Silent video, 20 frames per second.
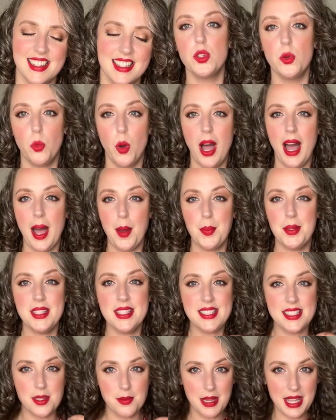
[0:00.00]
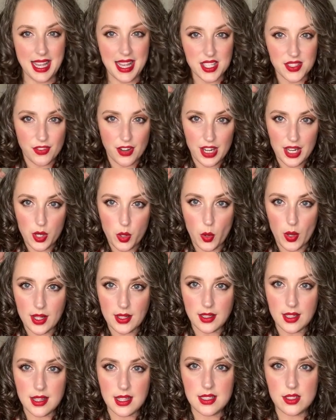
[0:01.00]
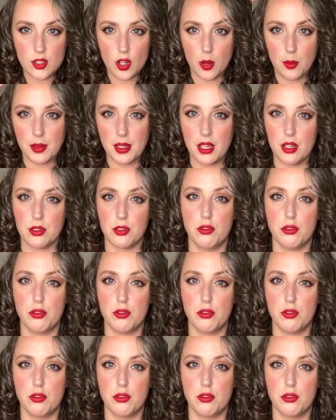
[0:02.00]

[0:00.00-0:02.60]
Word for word: So what happens to me is very quickly these top layers